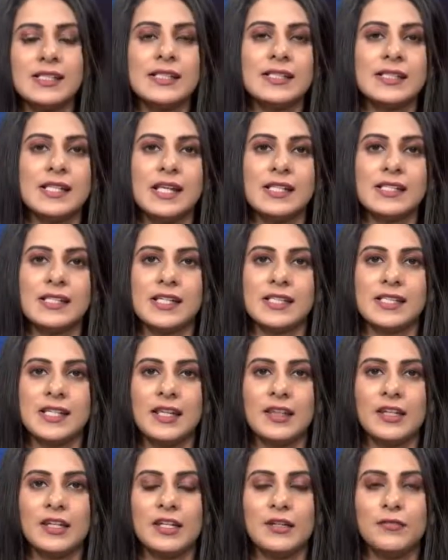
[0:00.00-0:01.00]
the Sensex
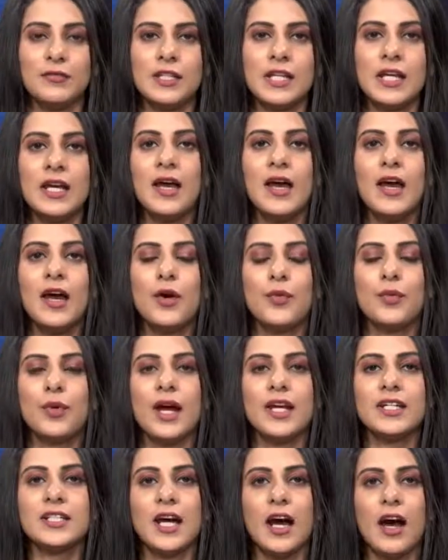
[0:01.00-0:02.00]
and the Nifty,
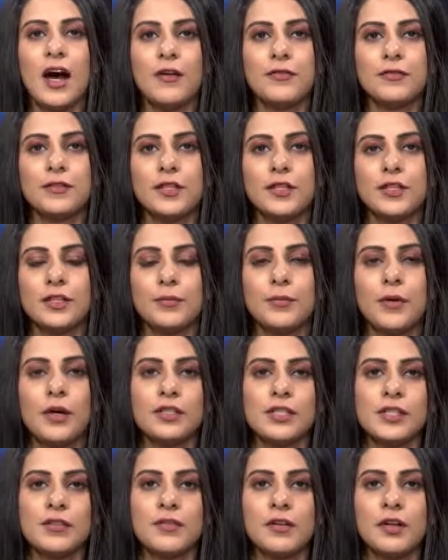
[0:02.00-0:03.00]
right after the
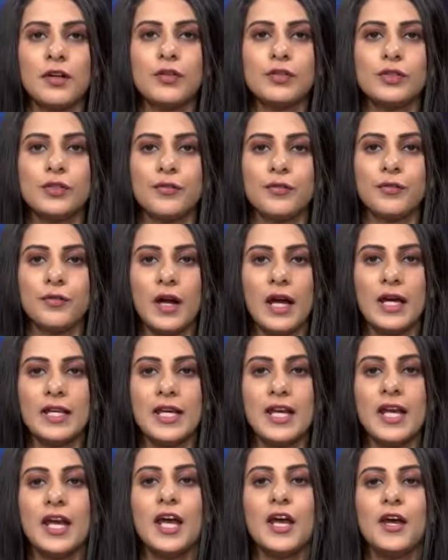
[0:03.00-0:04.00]
positive close of
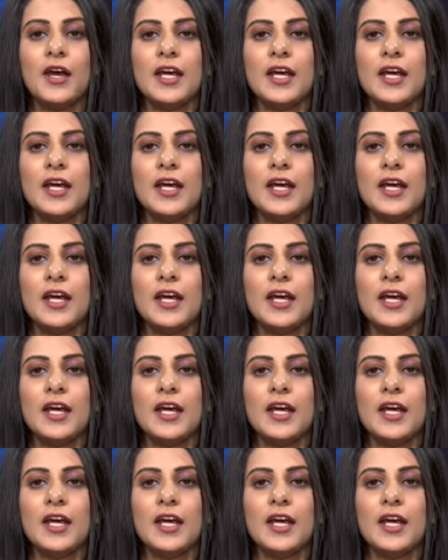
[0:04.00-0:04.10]
Friday.